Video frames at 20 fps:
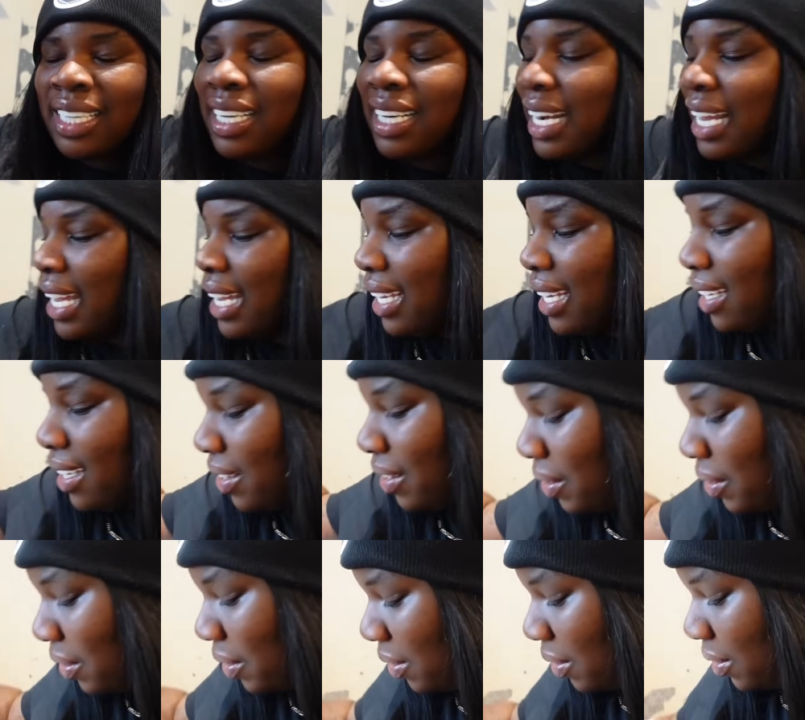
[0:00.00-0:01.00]
Like,
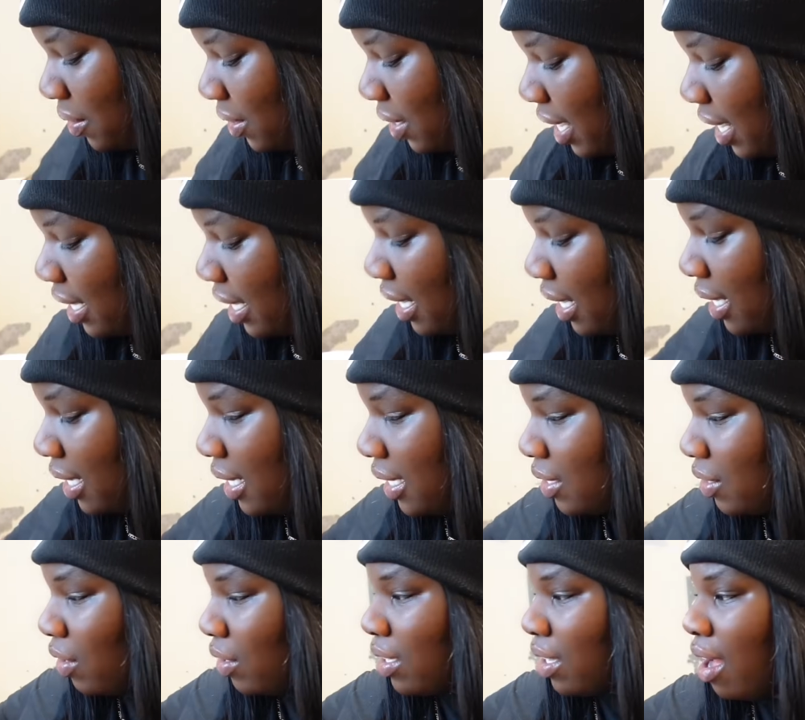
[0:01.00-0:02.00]
girl. And then
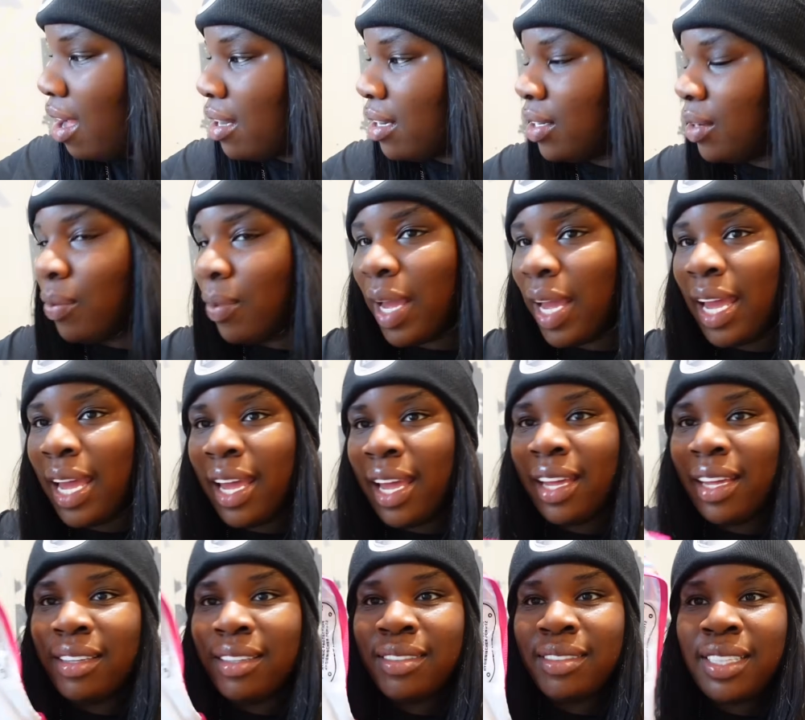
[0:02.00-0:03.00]
it's got the
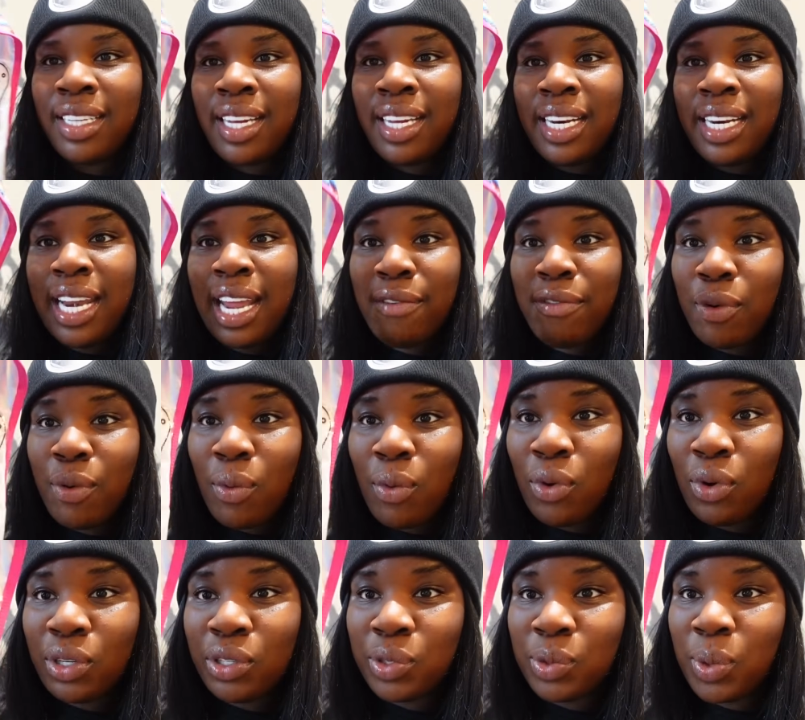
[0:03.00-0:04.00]
underwear. Never
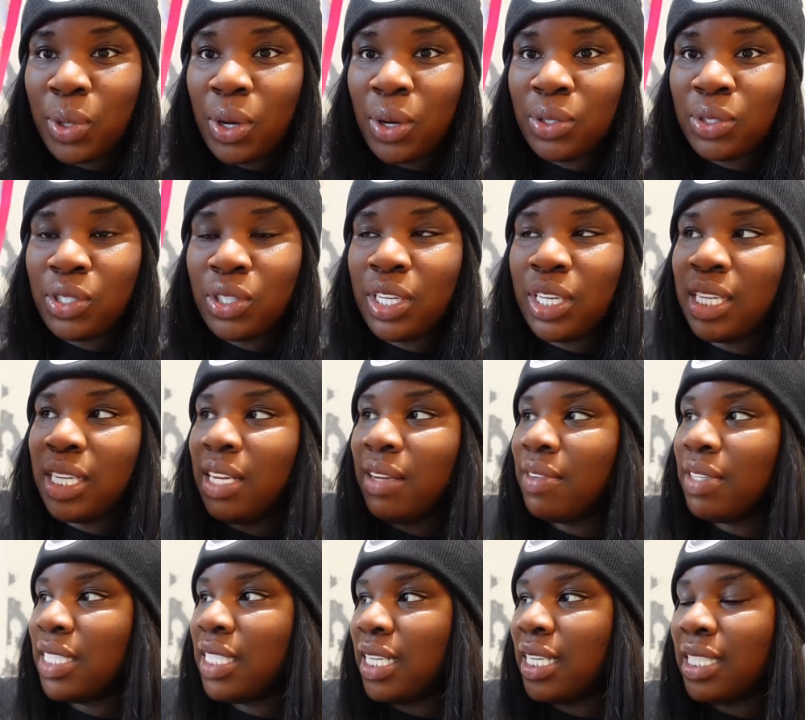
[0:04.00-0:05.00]
worn as well, so you can
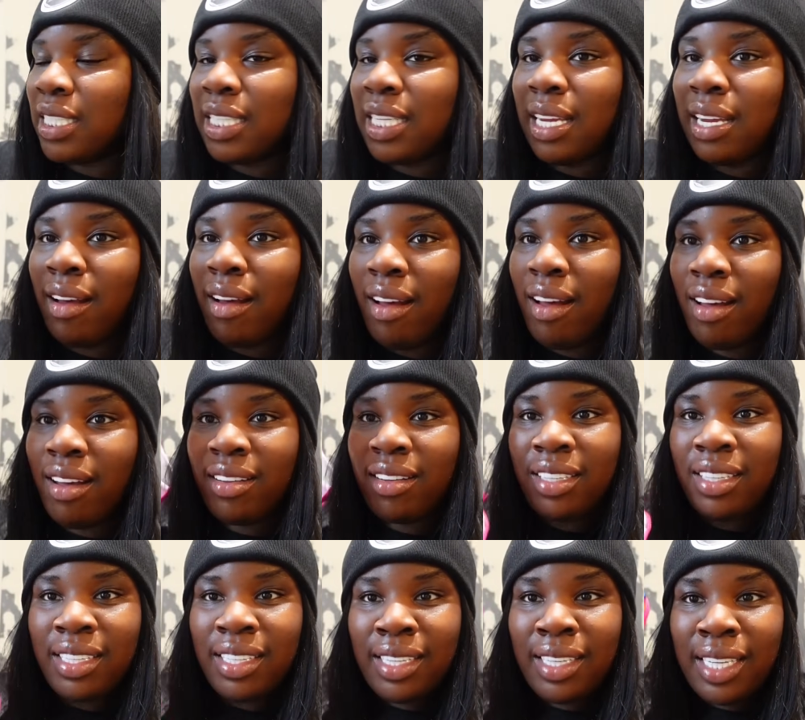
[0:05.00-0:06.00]
even see the sticker.
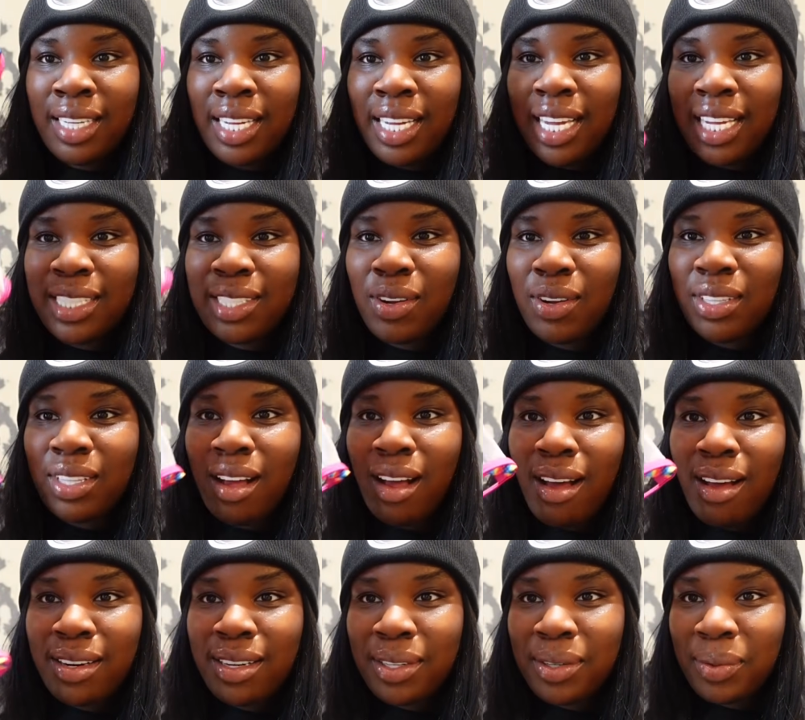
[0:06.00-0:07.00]
It's got the
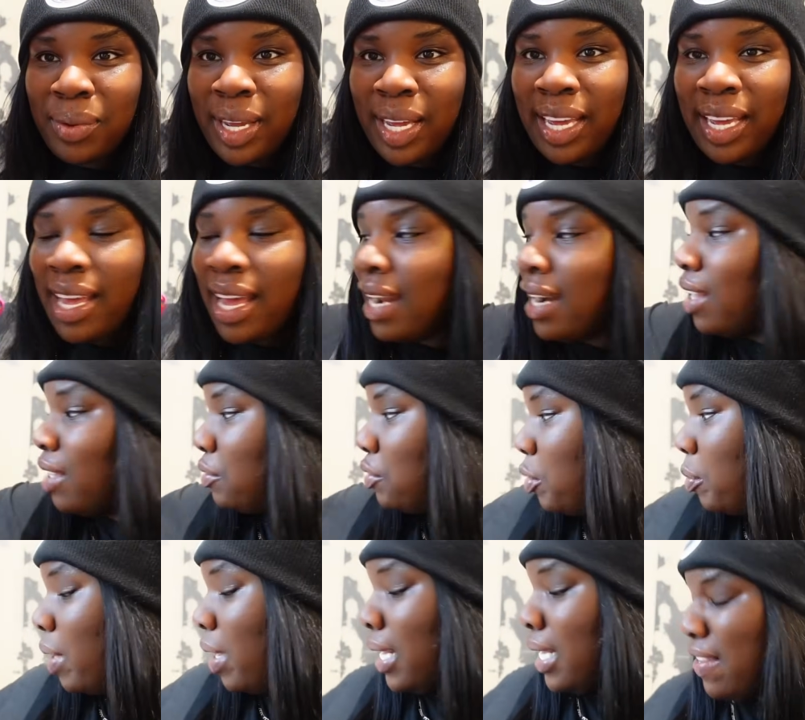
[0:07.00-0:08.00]
underwear. And
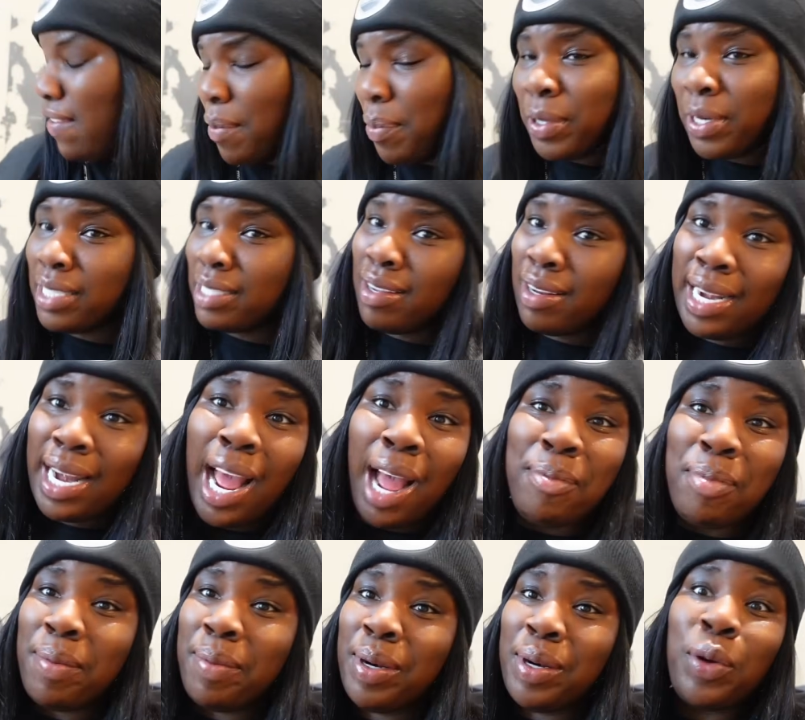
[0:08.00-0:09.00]
to be honest, if I put this on now, I
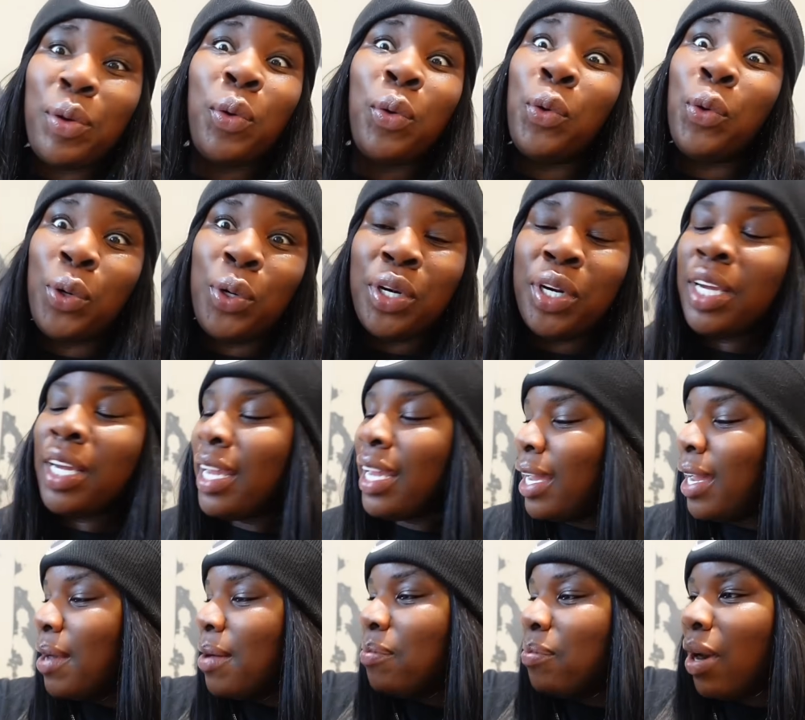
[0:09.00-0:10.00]
probably look good.
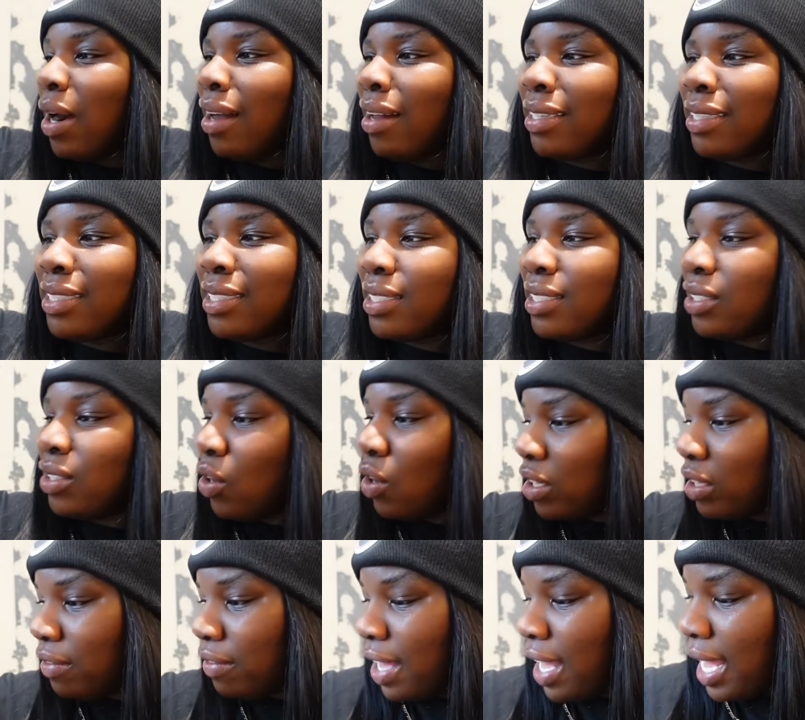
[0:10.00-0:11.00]
But it's just
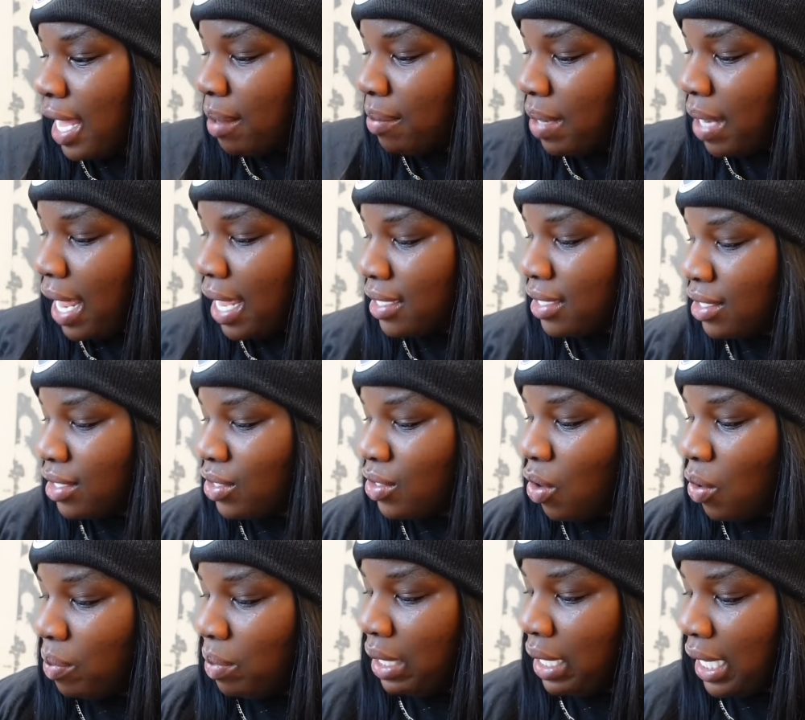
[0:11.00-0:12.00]
not the vibe. Like, it's just
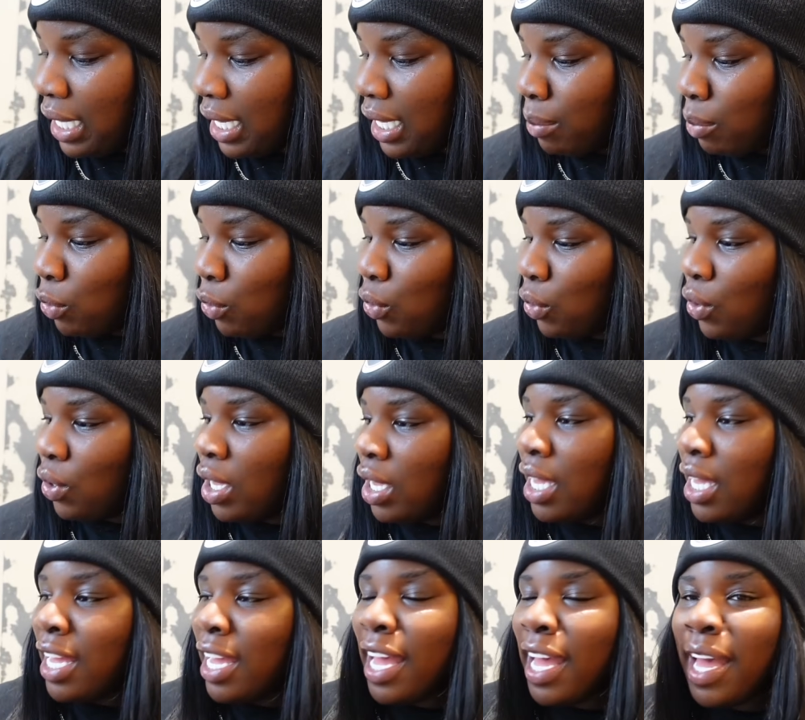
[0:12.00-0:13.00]
not me anymore.
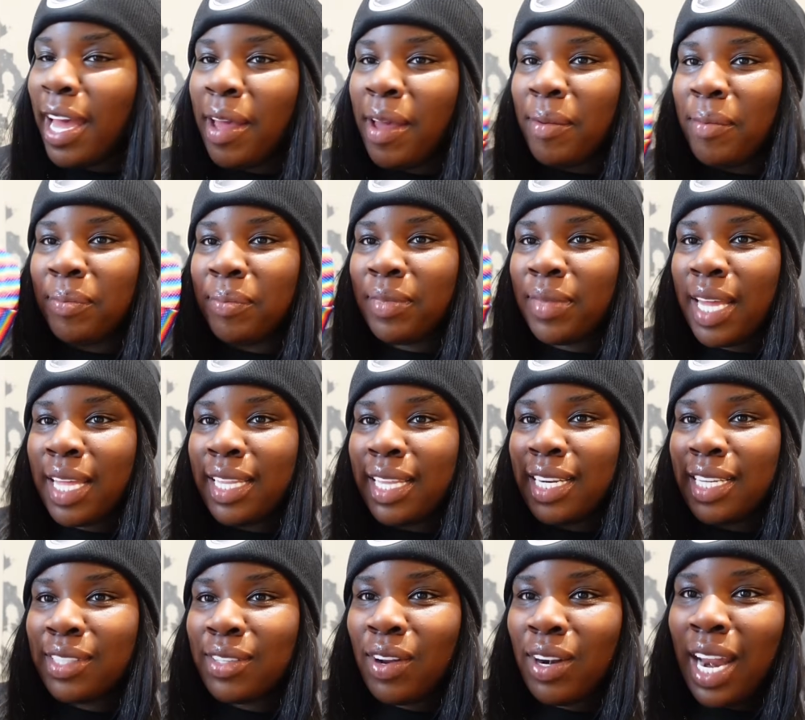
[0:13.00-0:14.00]
And
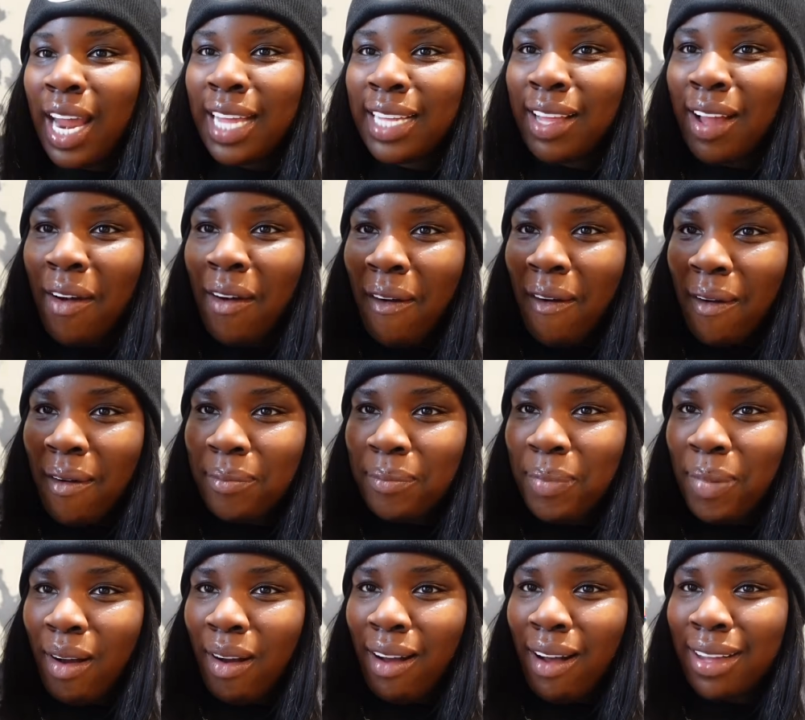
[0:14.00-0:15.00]
then it's got, like, the arm
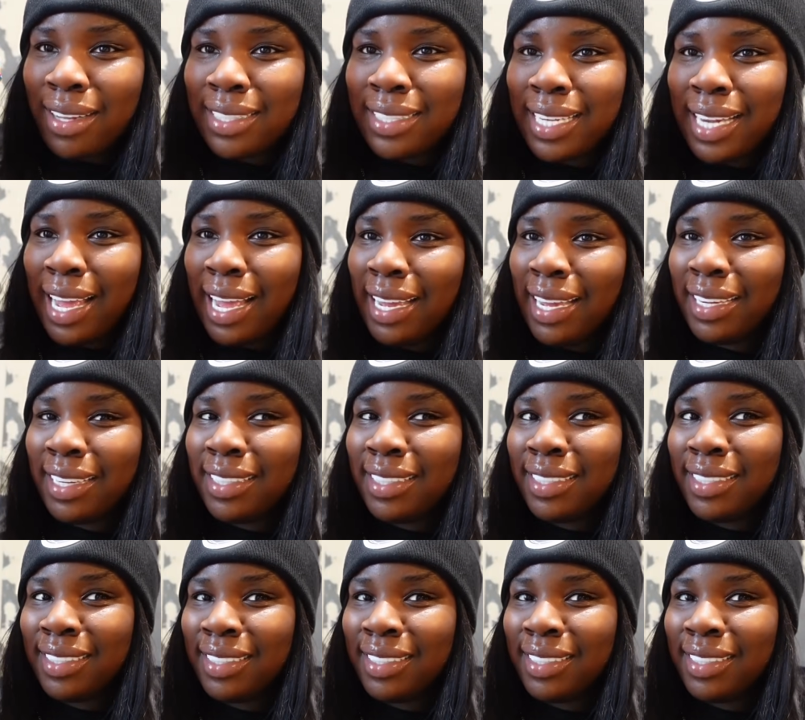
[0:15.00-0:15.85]
parts. Like,